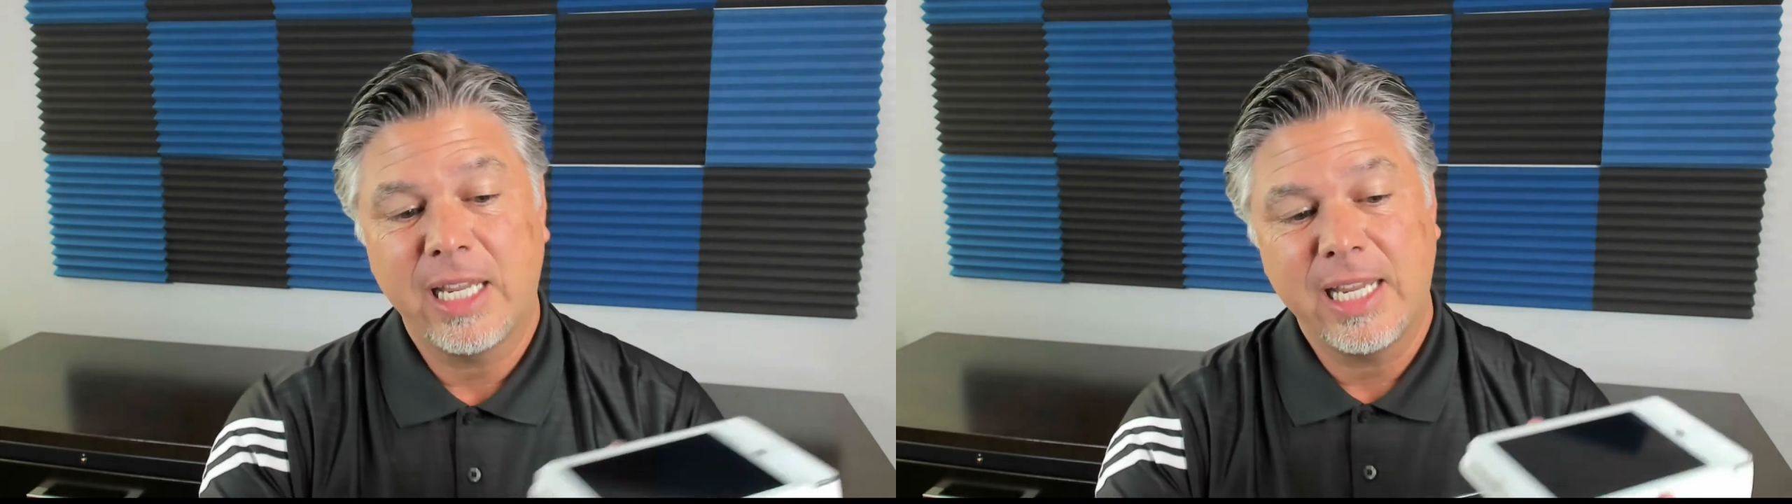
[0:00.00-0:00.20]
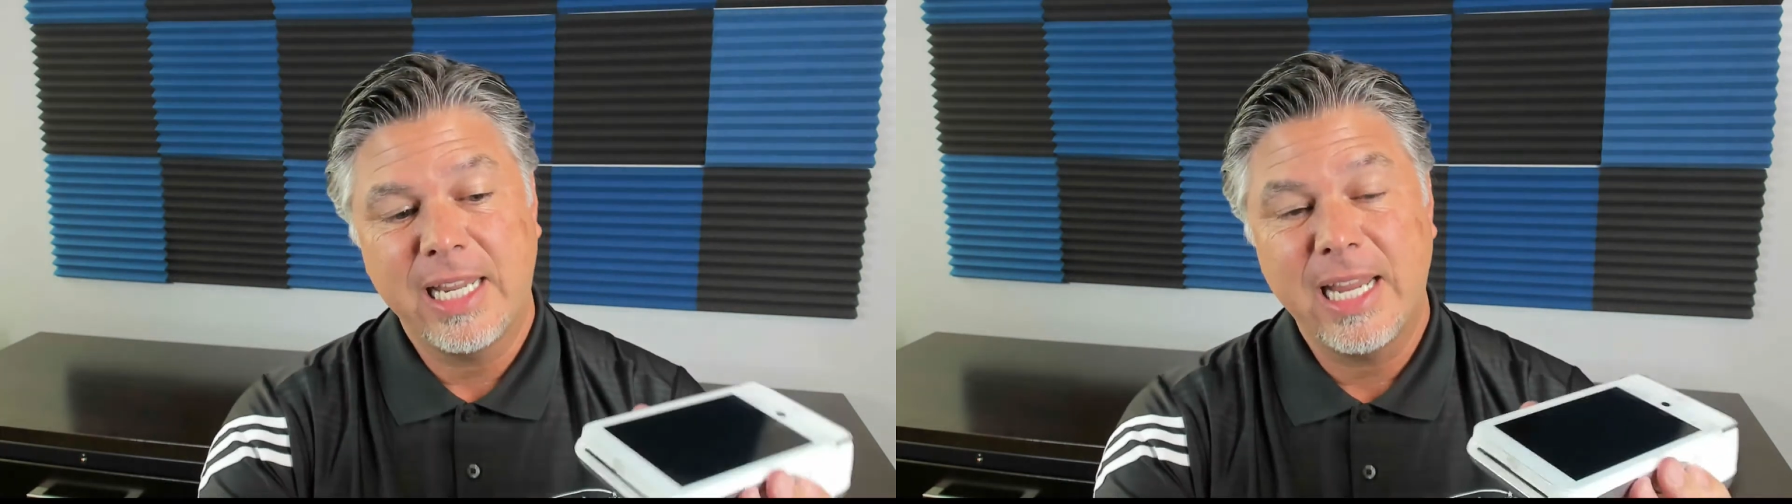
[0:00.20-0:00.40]

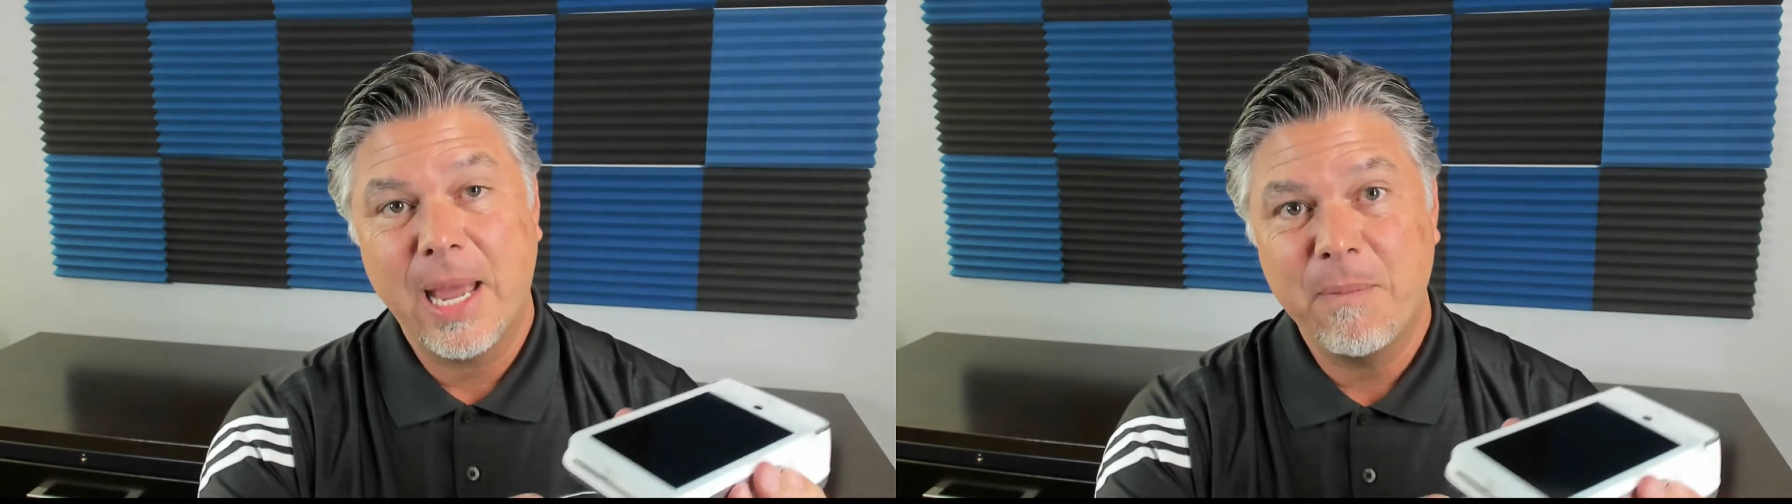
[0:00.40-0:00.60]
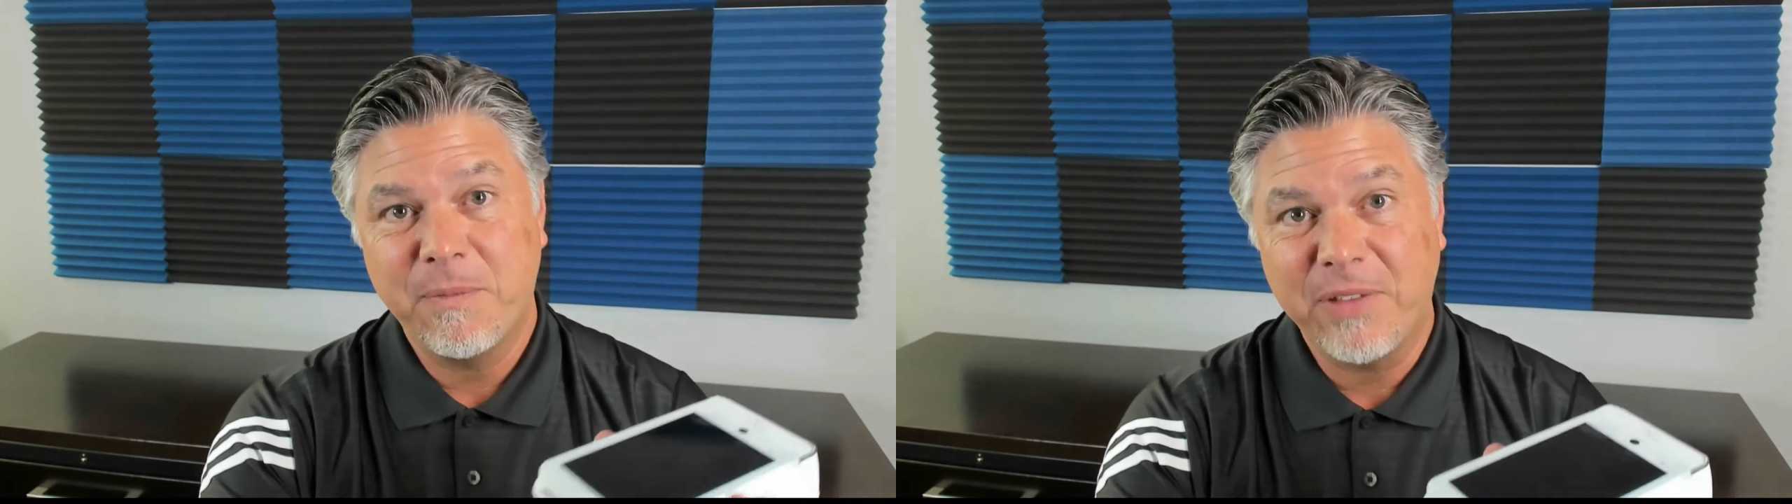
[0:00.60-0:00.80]

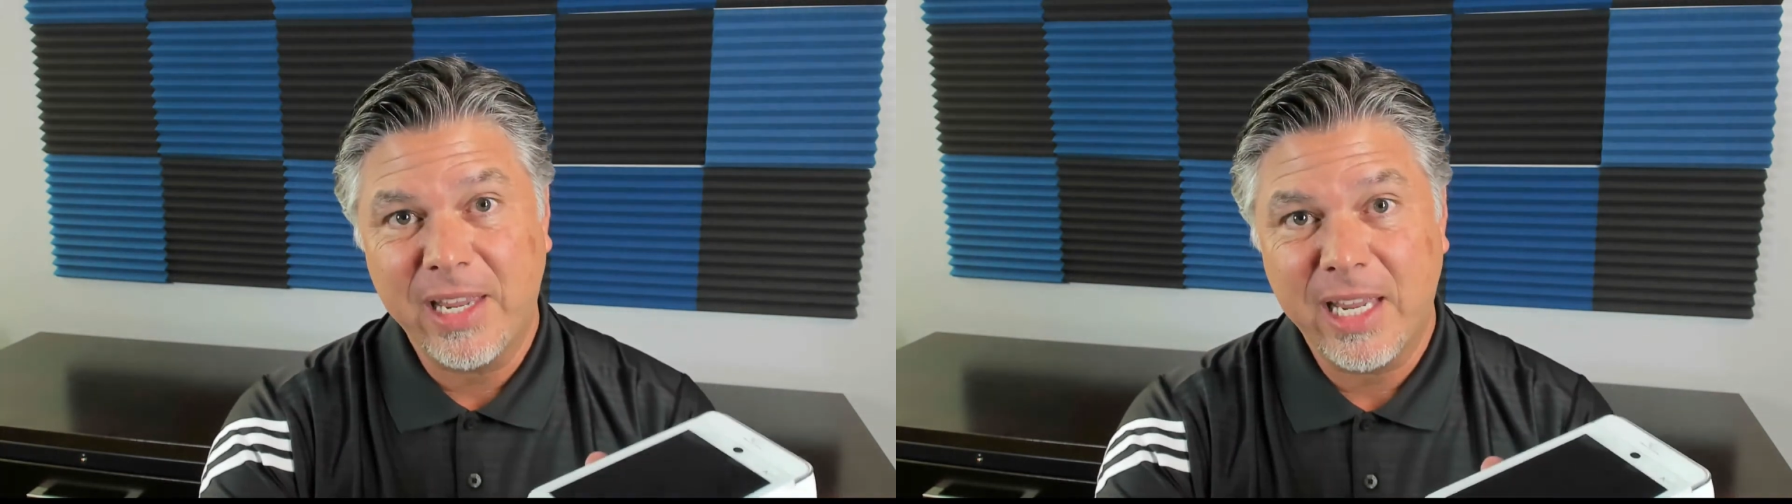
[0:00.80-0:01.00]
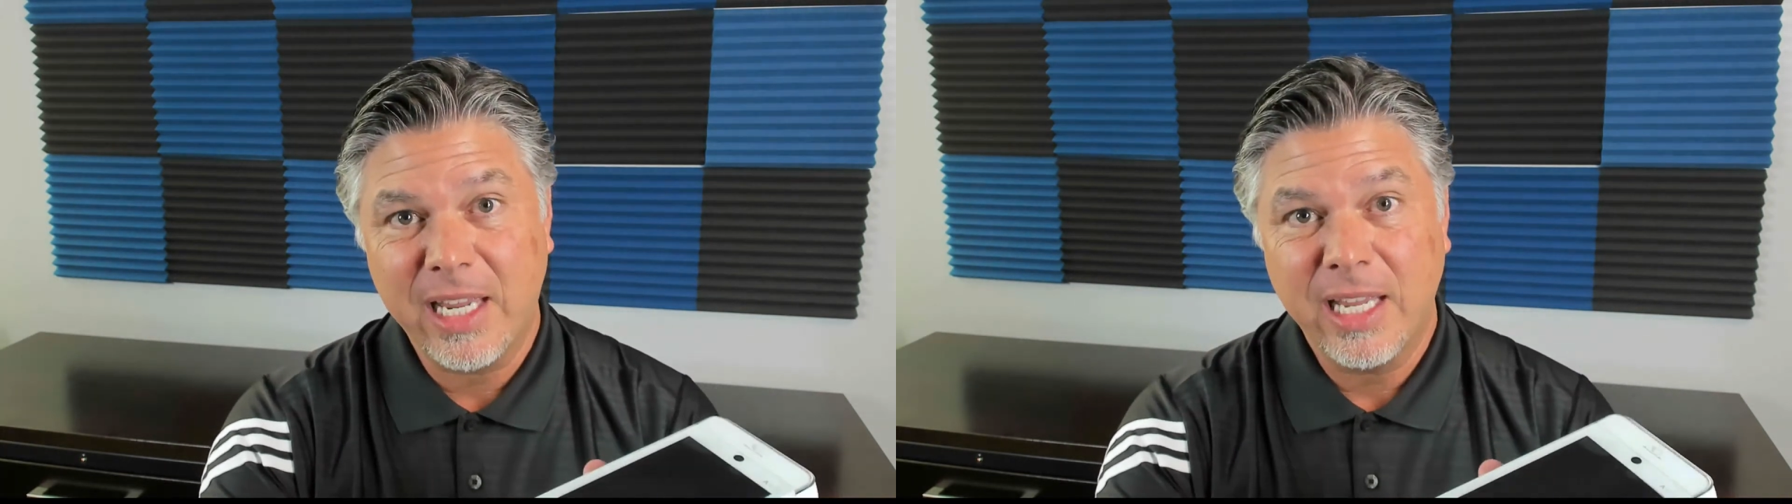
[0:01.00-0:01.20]

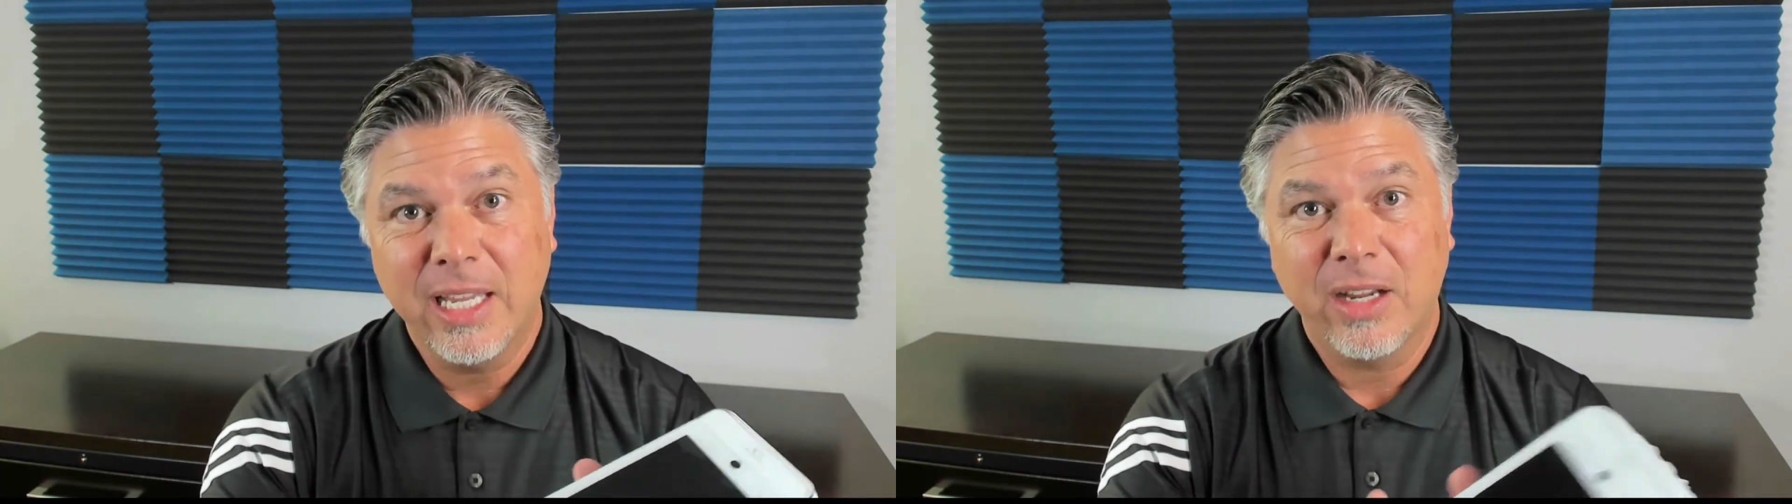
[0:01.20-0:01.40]
EMV,